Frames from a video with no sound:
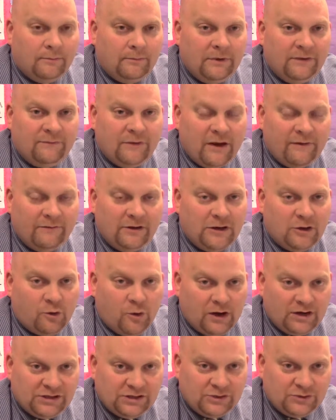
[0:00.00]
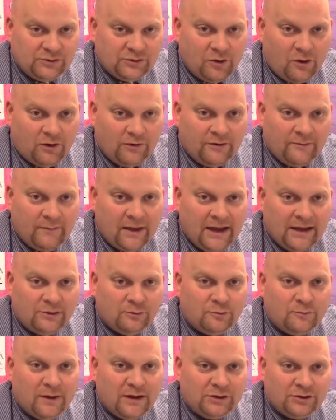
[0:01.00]
If you have any questions regarding the
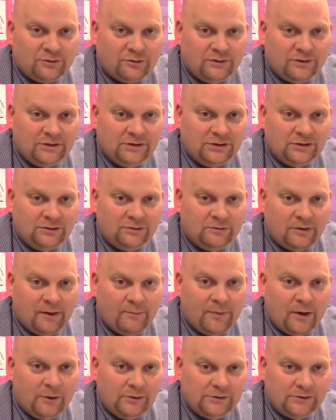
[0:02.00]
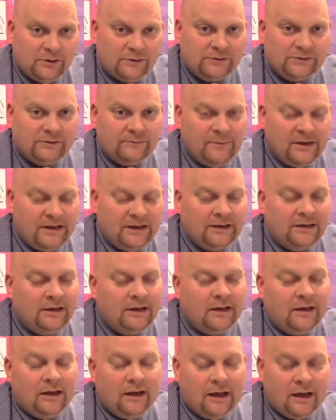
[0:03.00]
manual, make sure that you pose those to me
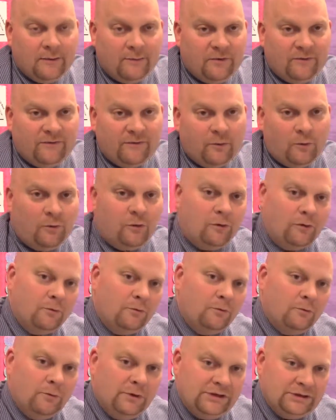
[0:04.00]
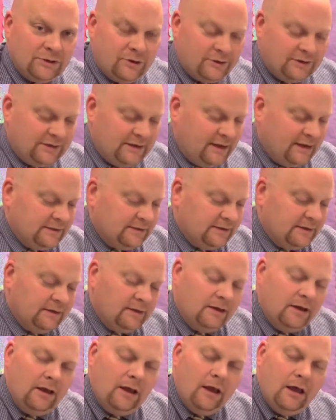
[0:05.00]
before we start testing.
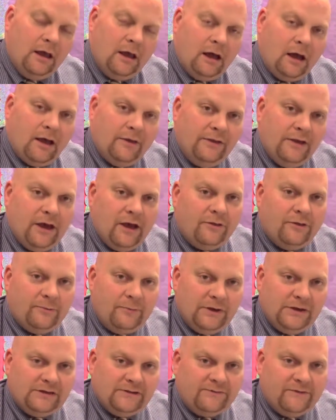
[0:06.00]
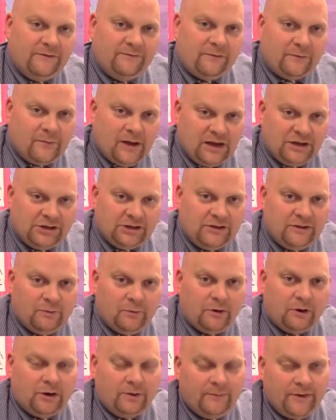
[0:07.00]
The other piece of information
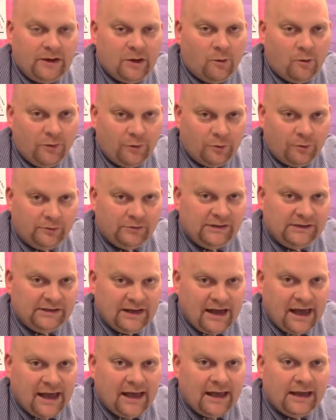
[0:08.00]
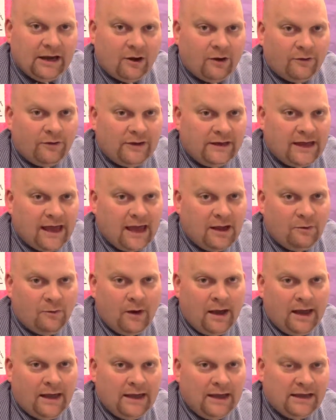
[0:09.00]
that we're going to be going through today are the
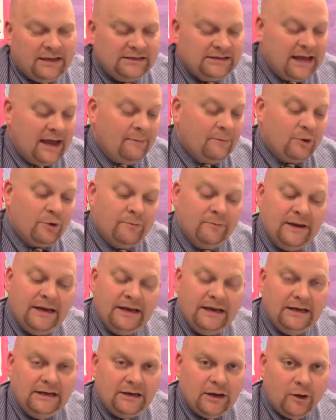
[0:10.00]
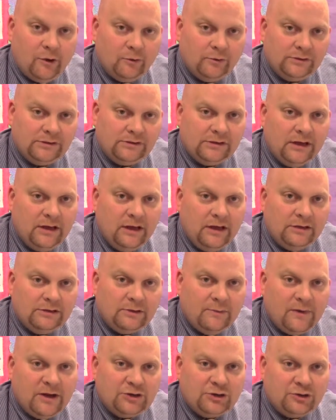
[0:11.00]
Gateway Examiner meeting notes.
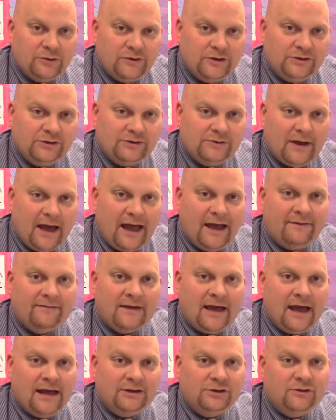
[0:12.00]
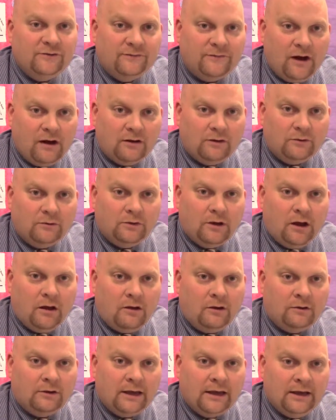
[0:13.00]
So make sure that you have that and you follow
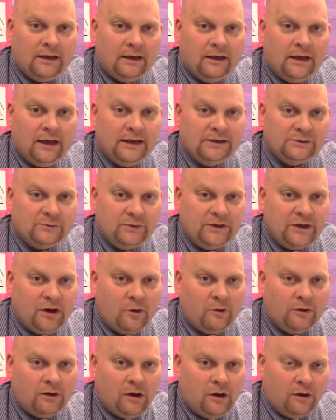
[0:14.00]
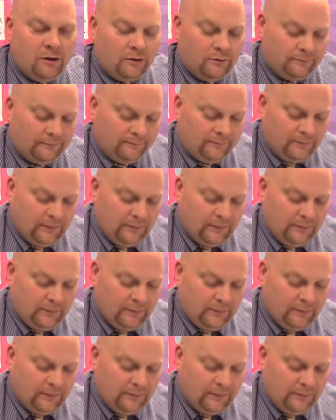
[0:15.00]
along as we go along.